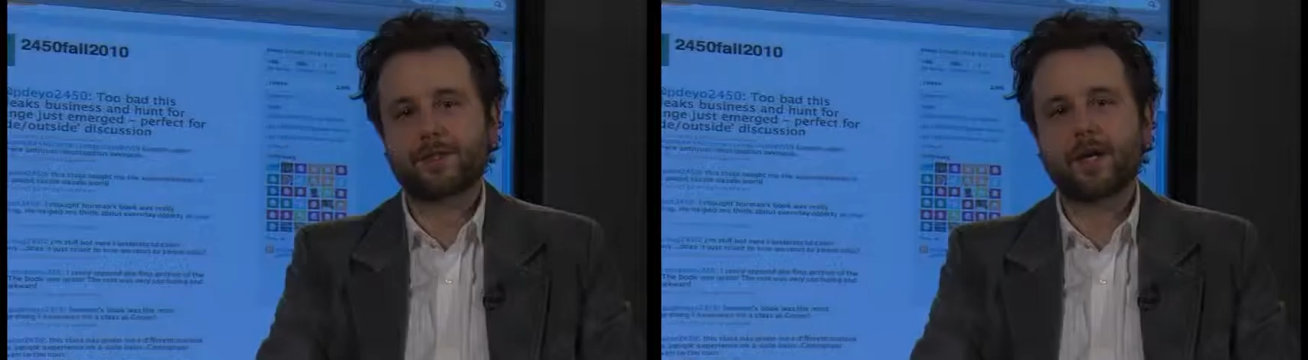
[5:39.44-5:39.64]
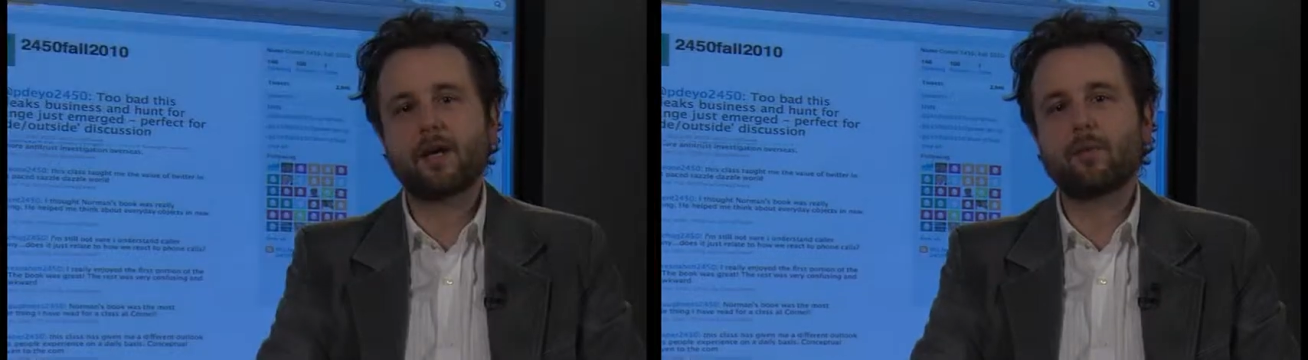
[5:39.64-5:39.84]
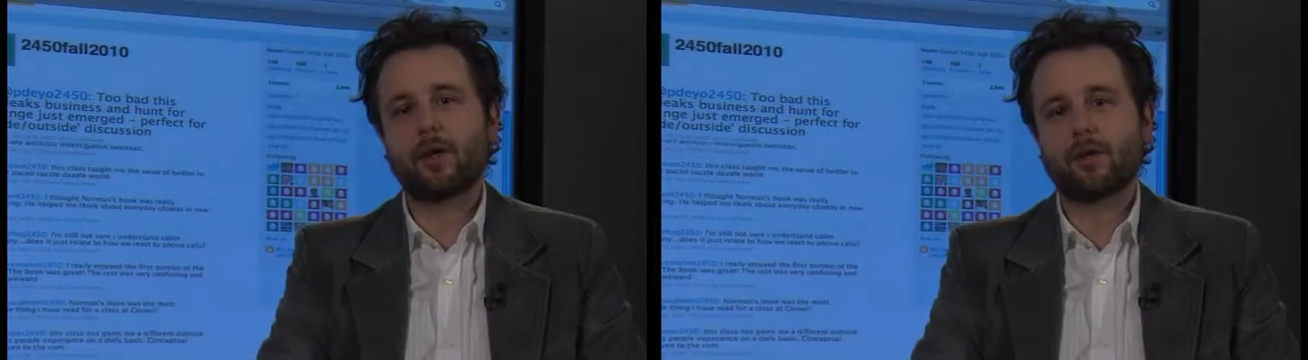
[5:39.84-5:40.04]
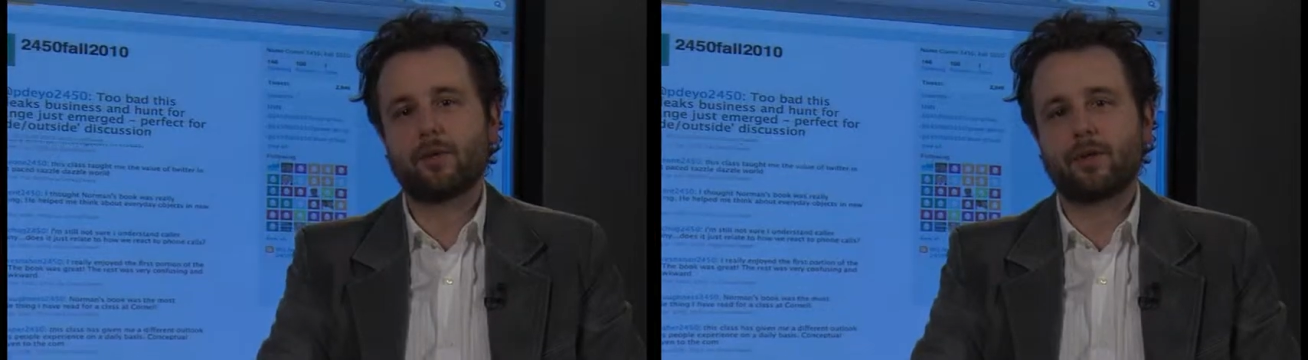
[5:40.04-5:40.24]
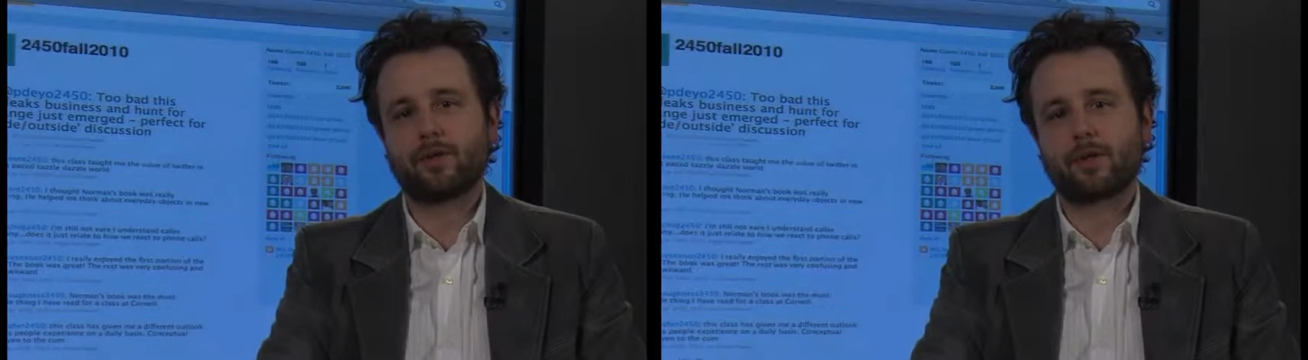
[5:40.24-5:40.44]
second way that
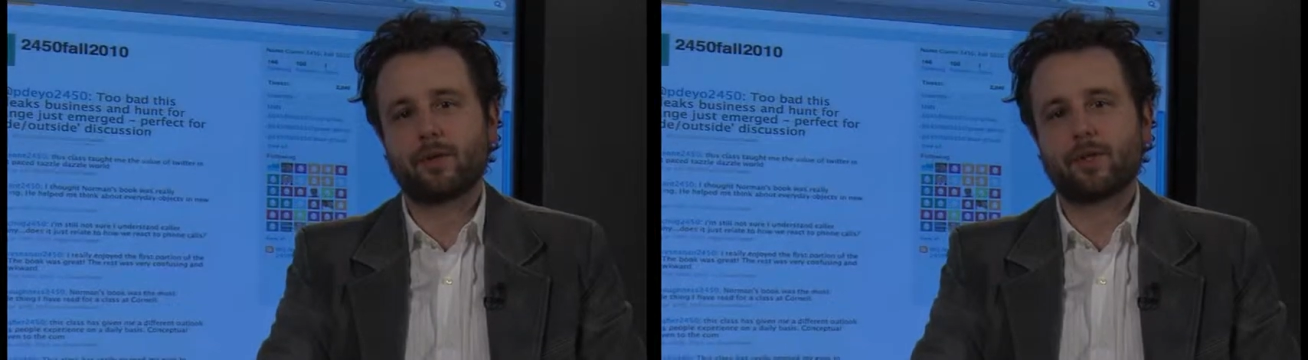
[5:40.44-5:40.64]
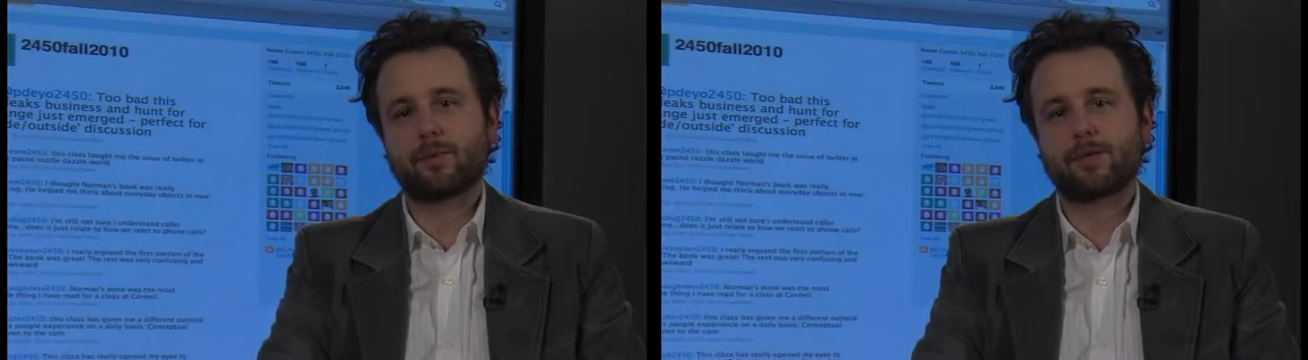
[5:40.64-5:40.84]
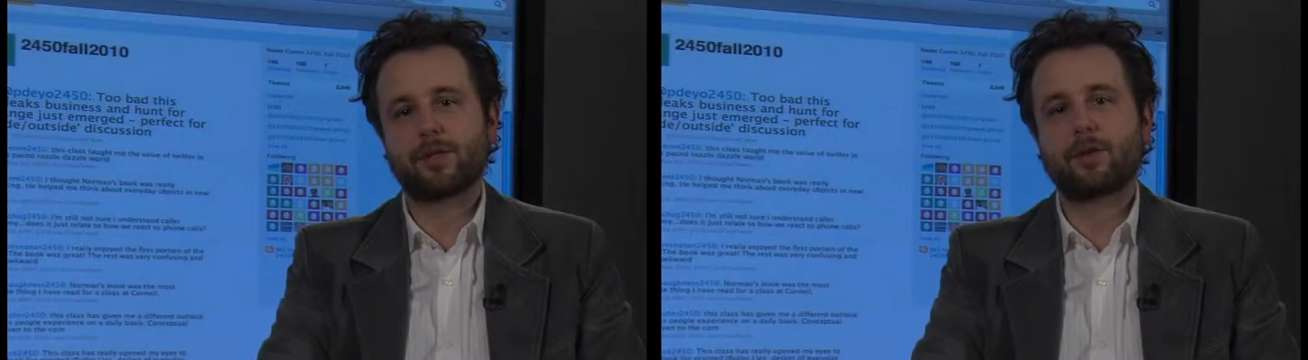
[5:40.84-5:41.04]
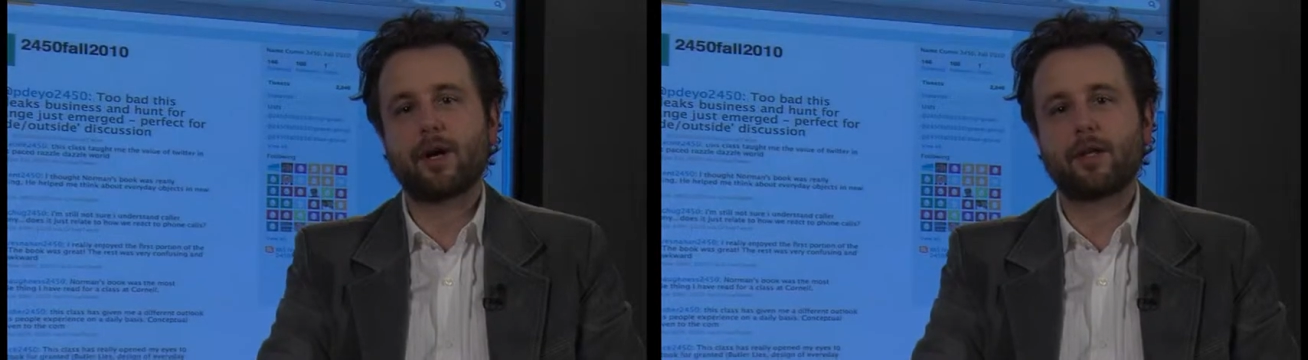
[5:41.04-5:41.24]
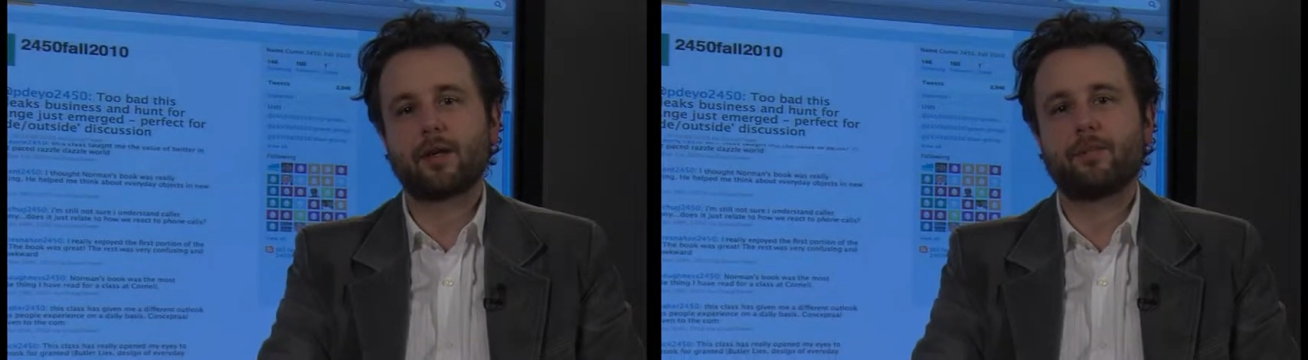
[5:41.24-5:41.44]
we used tweets was
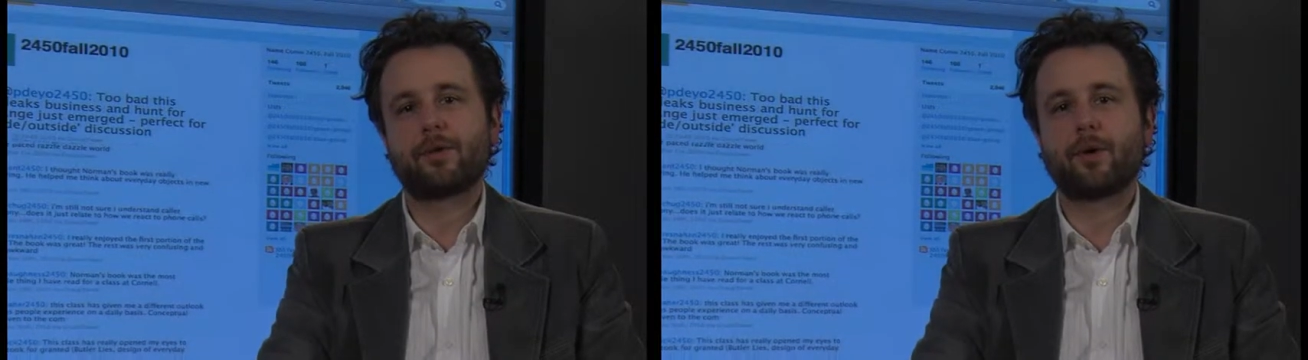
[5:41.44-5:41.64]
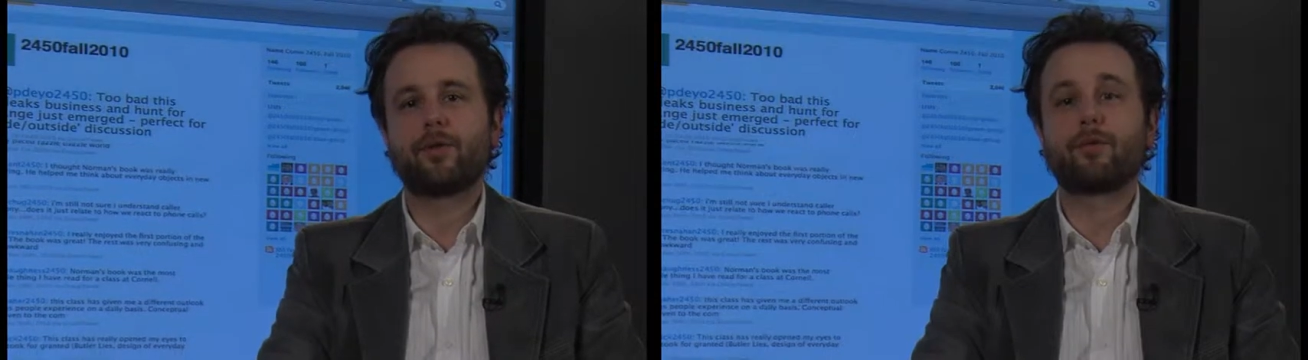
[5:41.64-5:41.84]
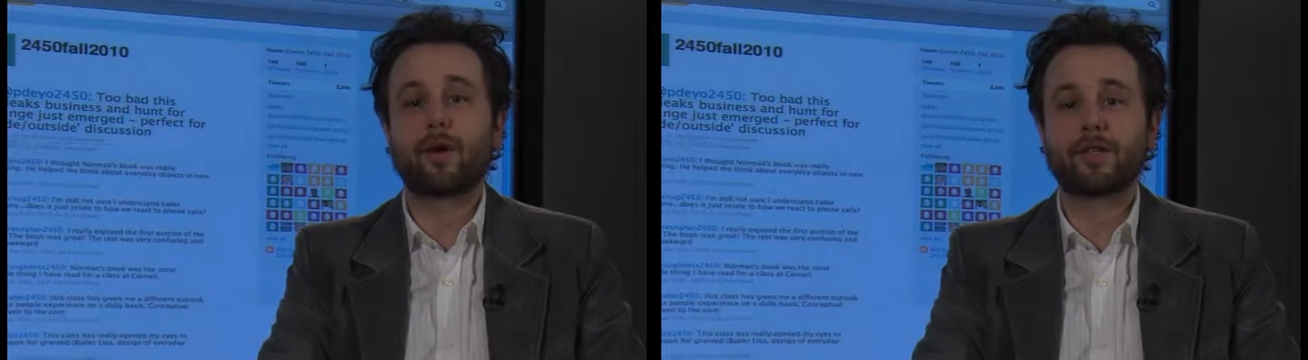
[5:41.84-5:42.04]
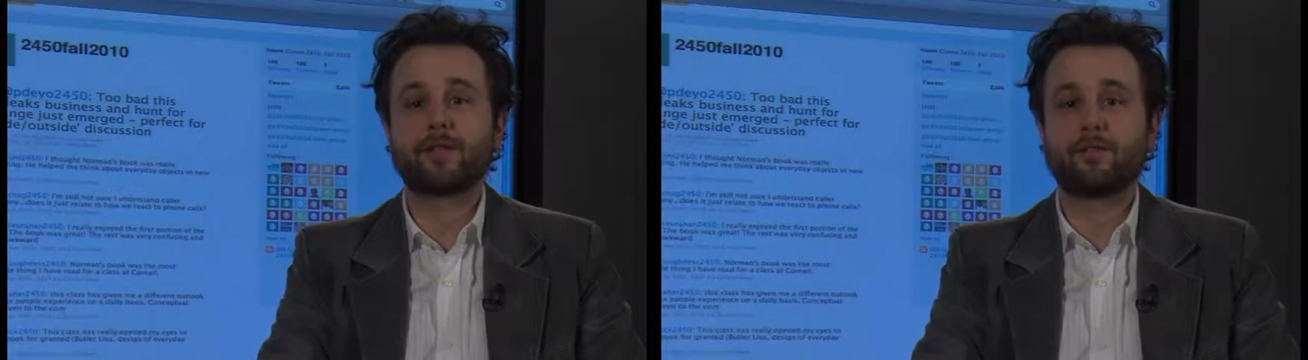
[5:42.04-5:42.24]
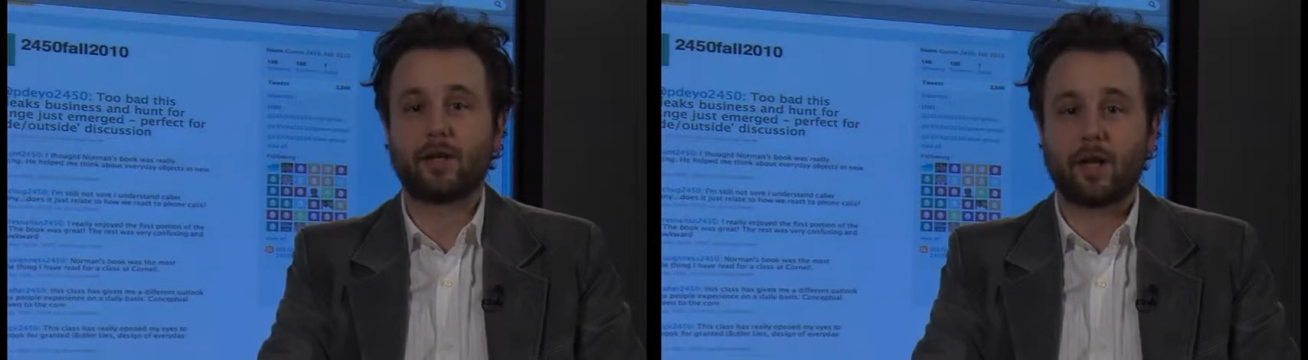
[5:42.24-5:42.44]
integrating them throughout the rest
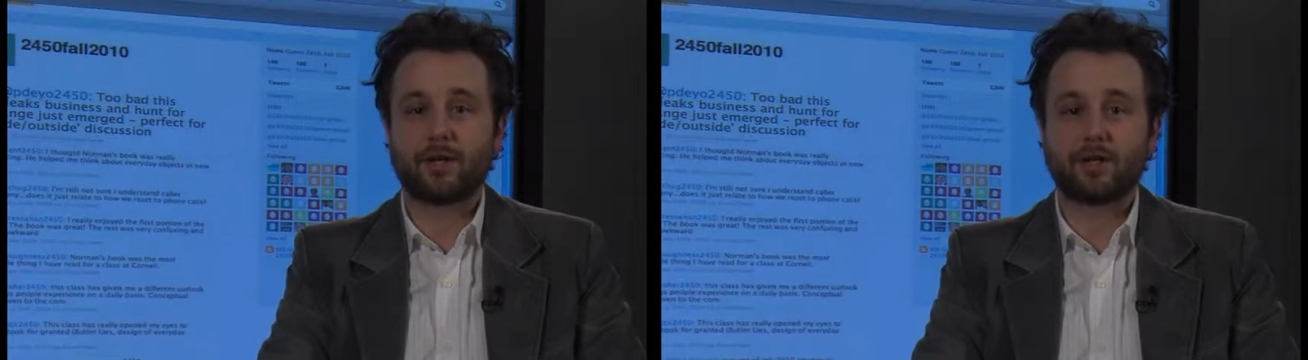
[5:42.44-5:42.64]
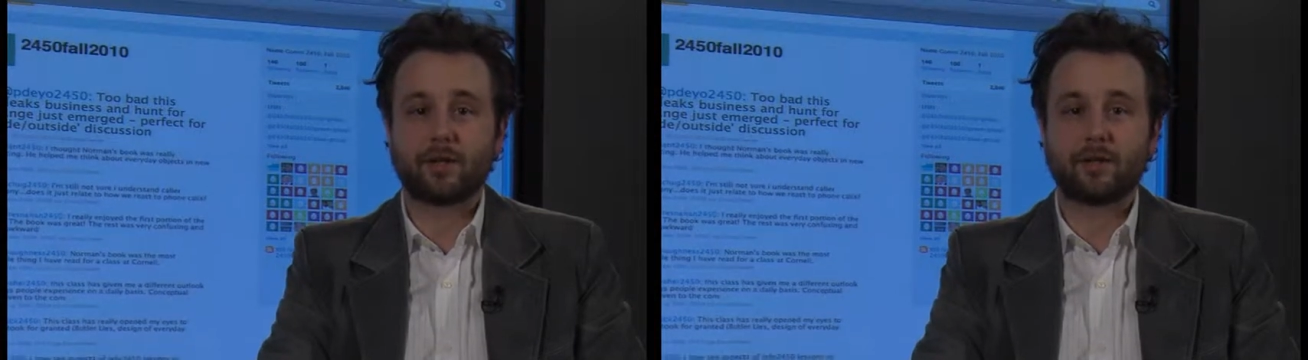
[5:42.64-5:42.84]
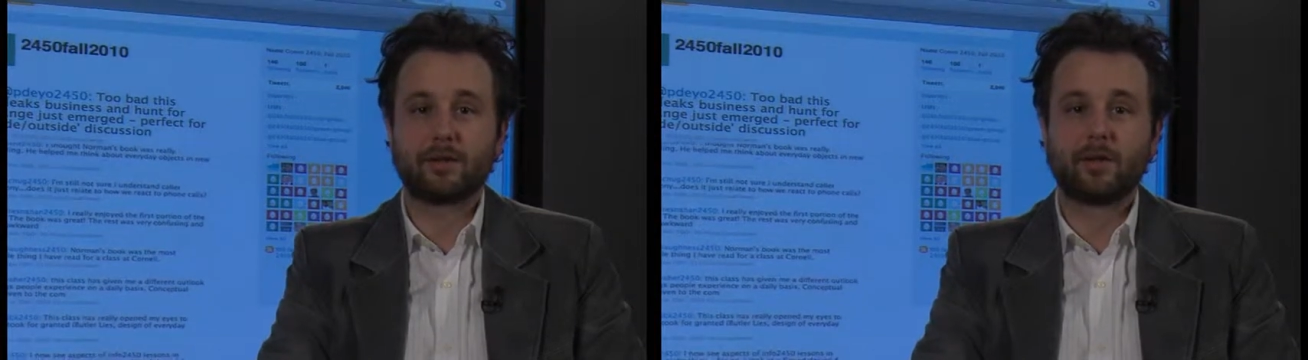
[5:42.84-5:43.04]
of the lecture,